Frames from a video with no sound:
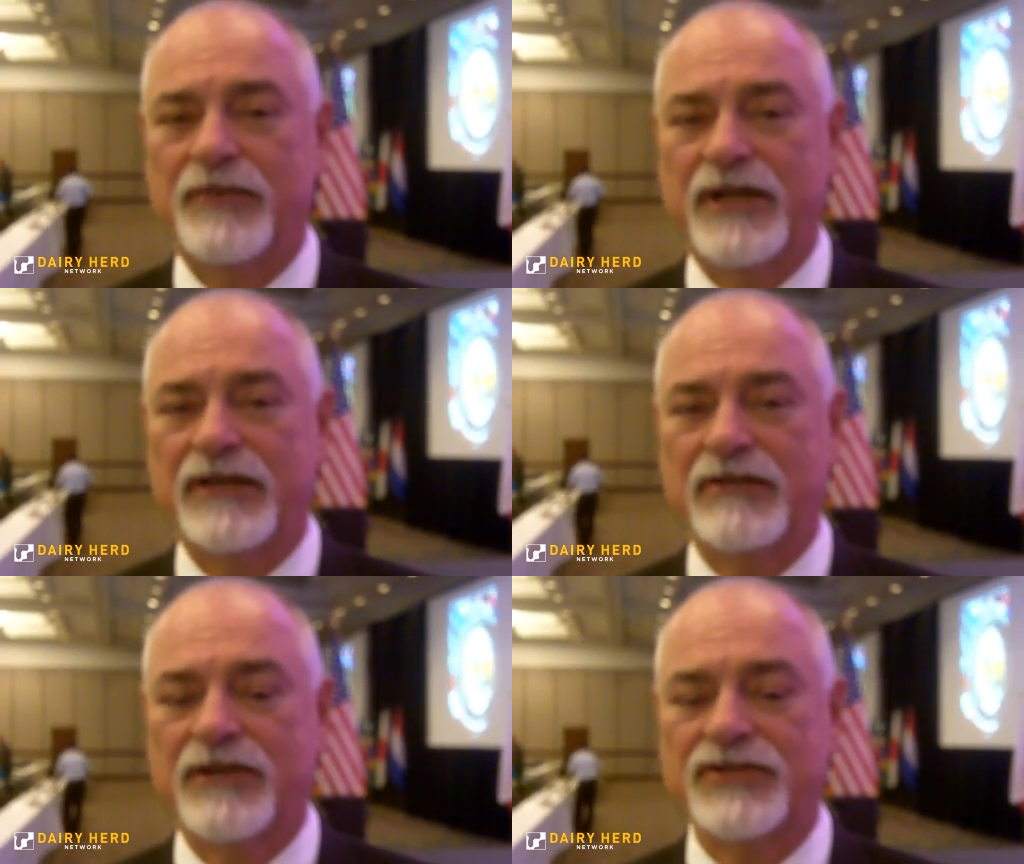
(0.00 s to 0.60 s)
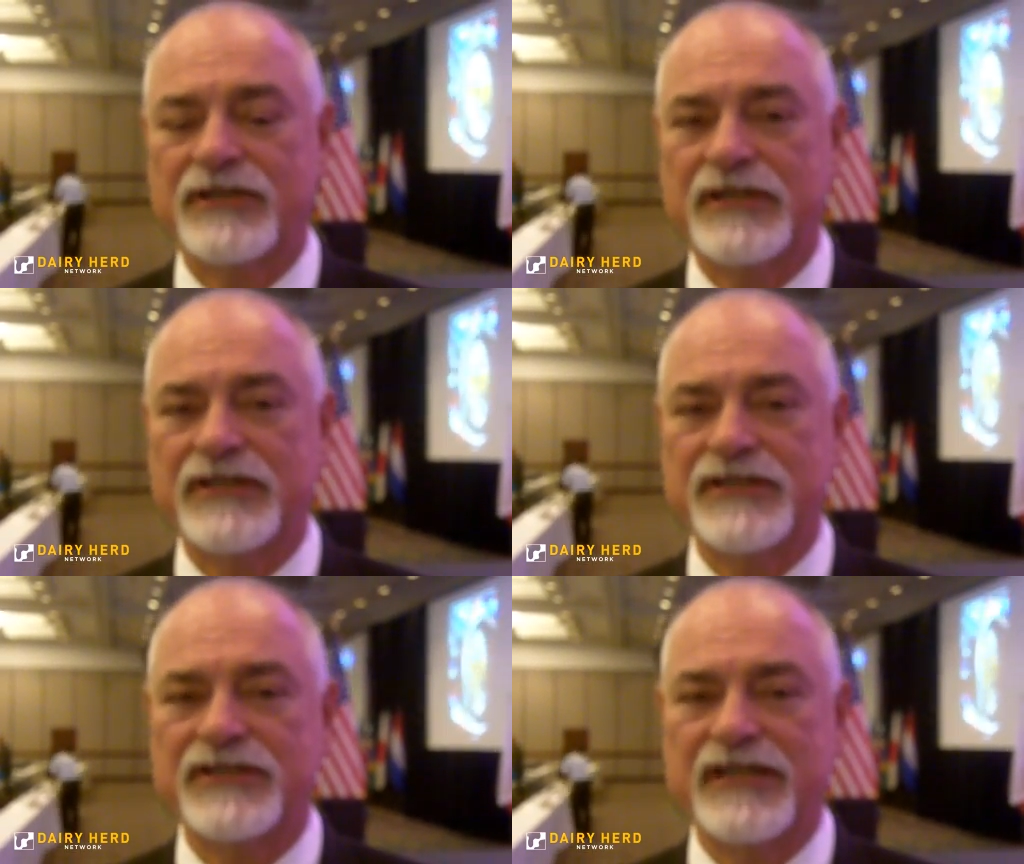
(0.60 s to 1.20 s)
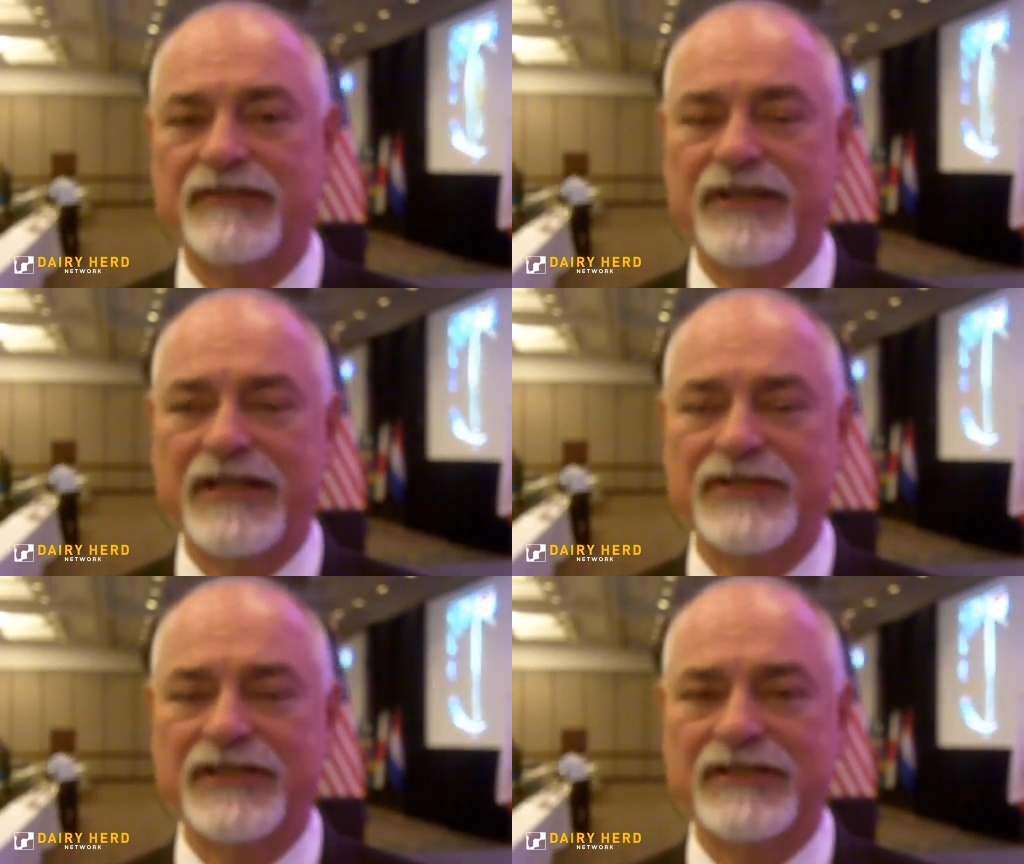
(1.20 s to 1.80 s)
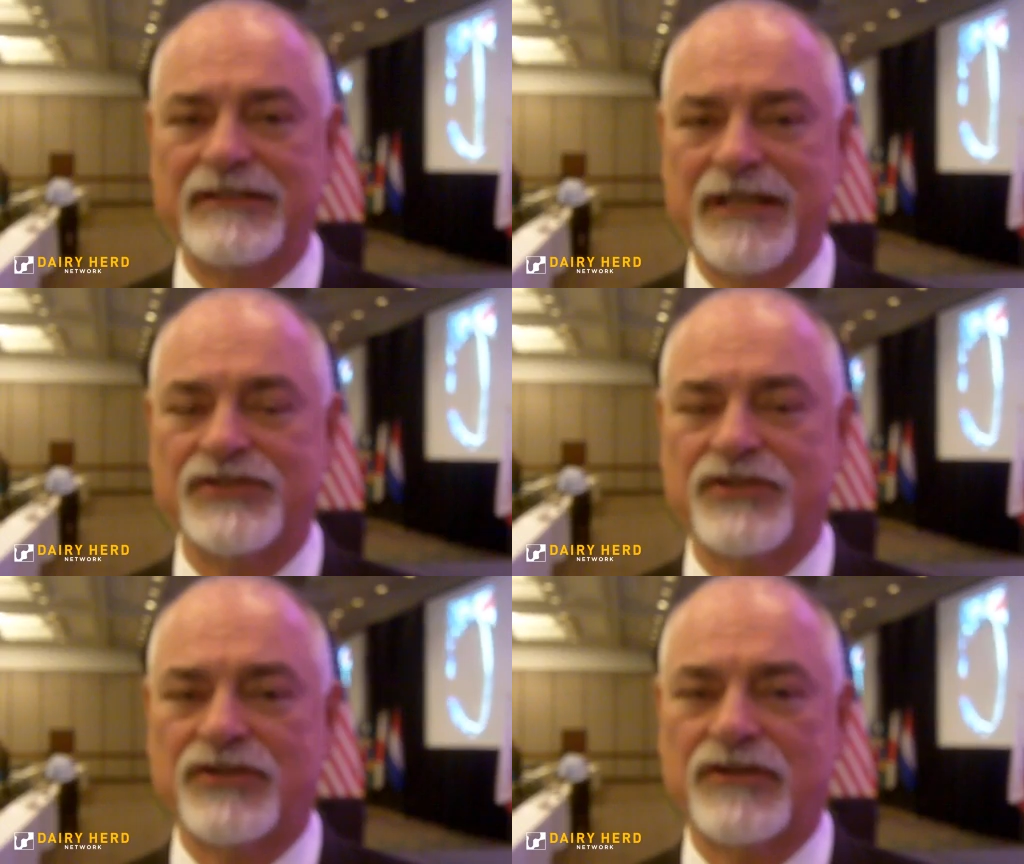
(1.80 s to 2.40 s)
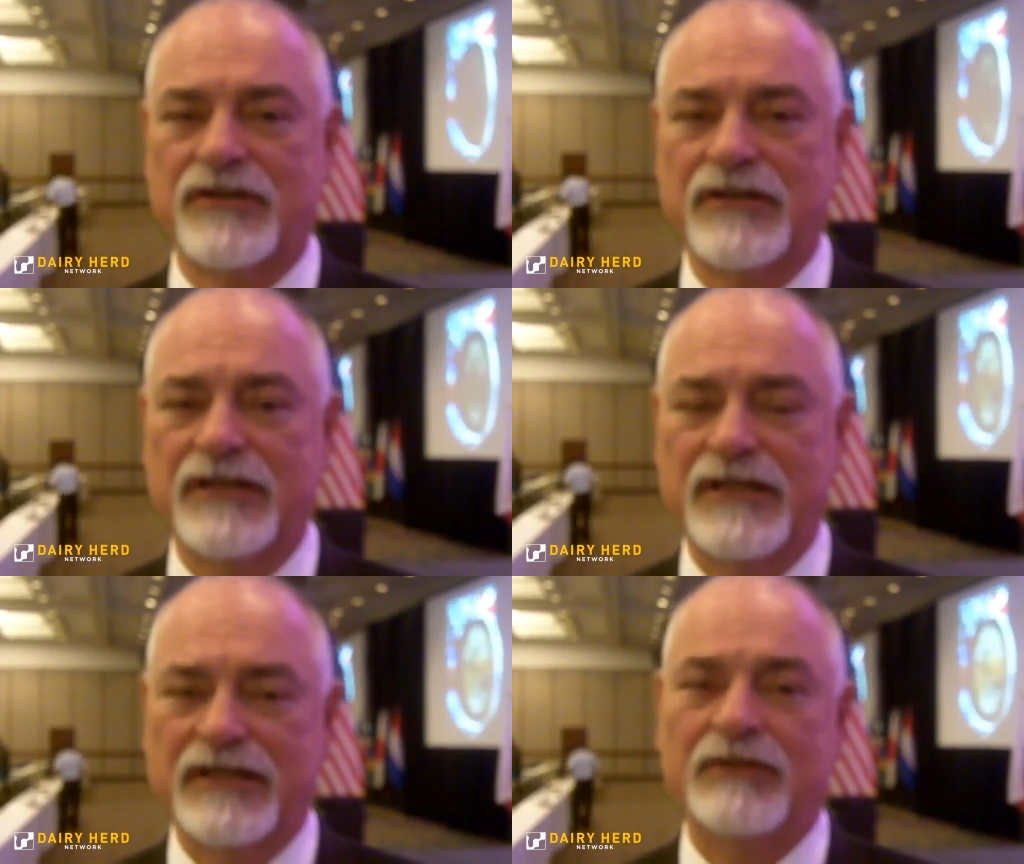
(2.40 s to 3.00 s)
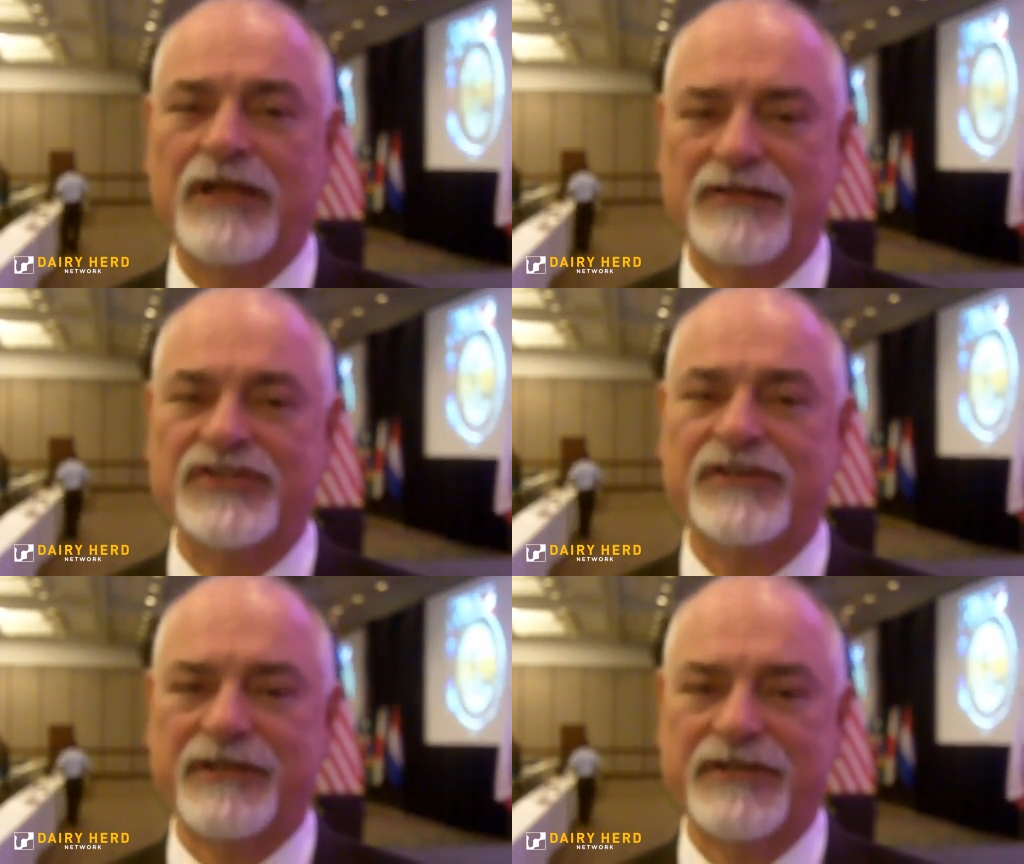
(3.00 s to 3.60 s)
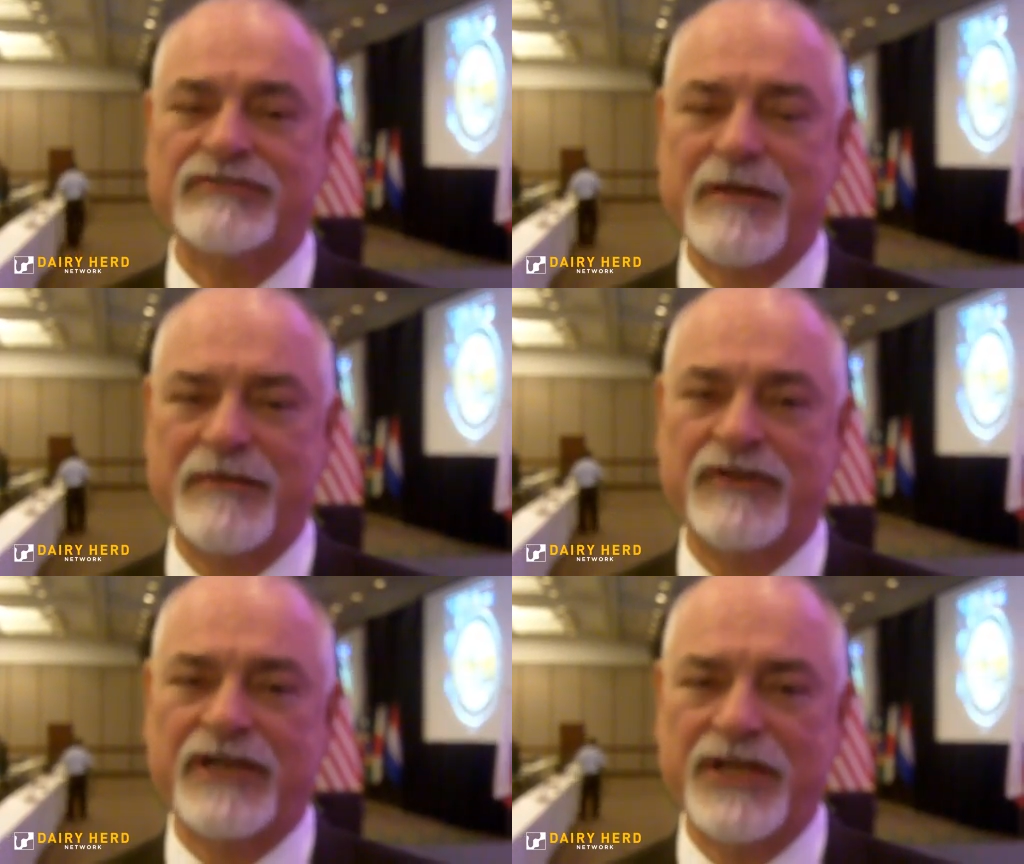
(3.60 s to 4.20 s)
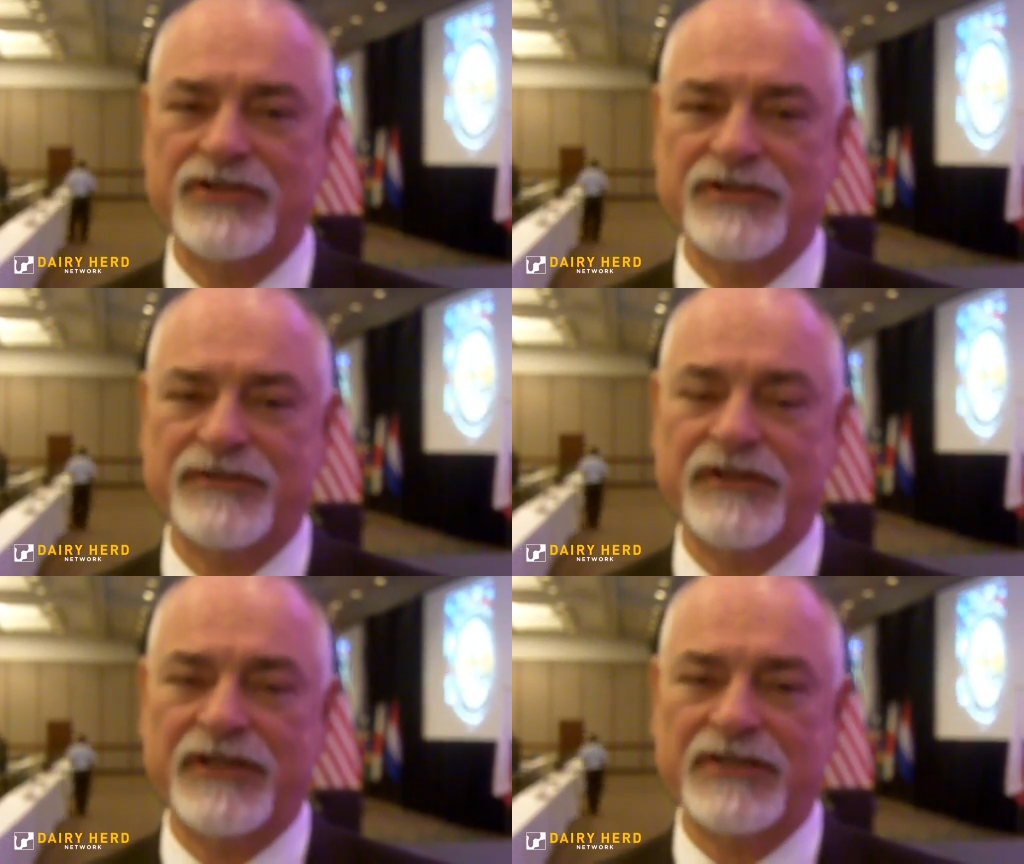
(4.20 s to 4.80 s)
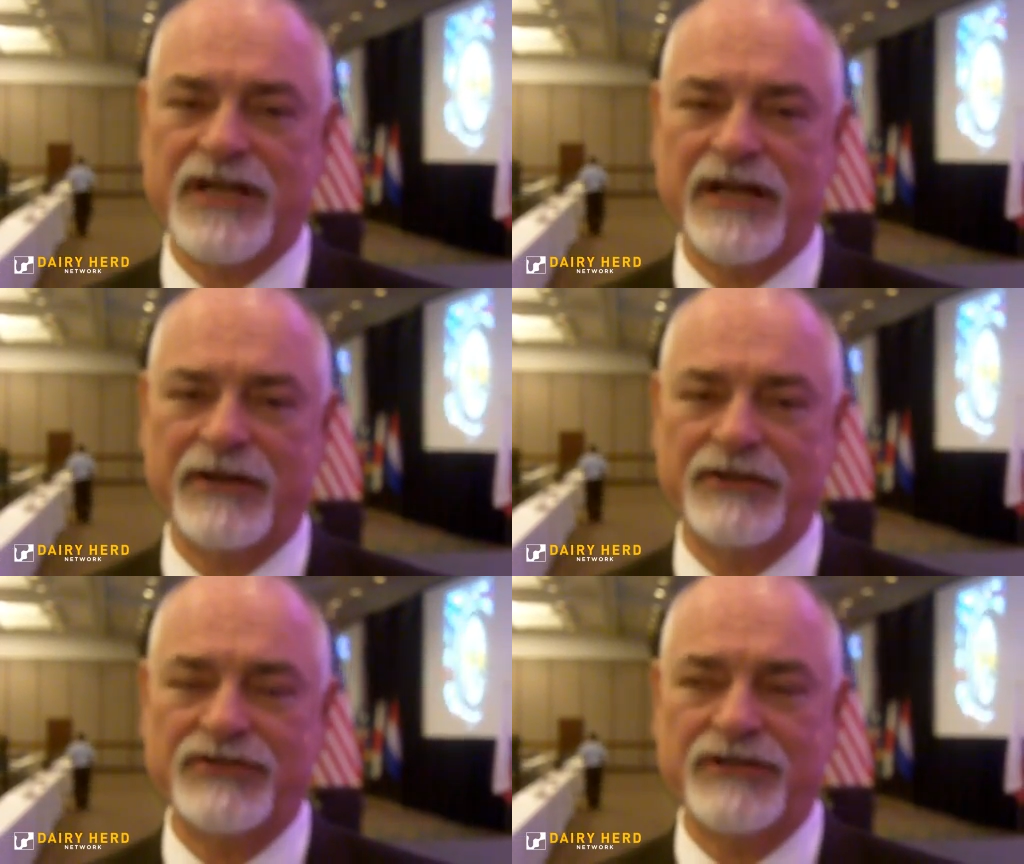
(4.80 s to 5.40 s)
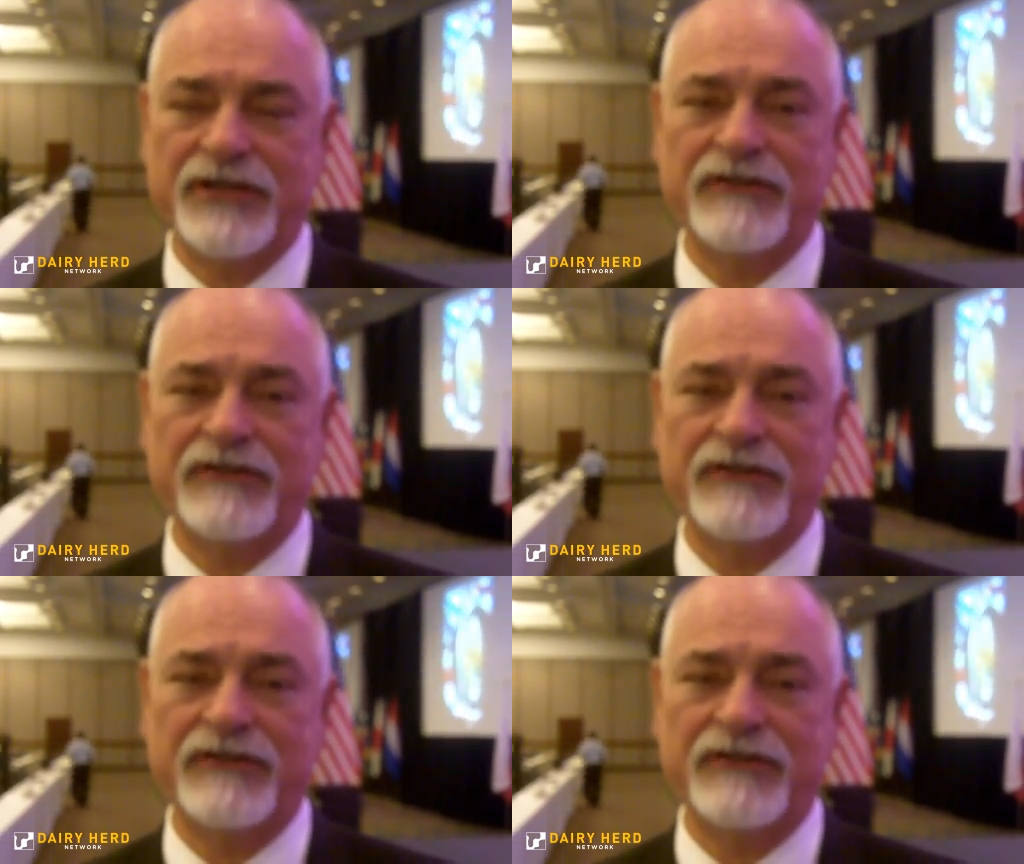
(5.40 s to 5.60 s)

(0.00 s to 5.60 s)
But the question is that if an incident does occur, then it will have serious ramifications for the entire industry.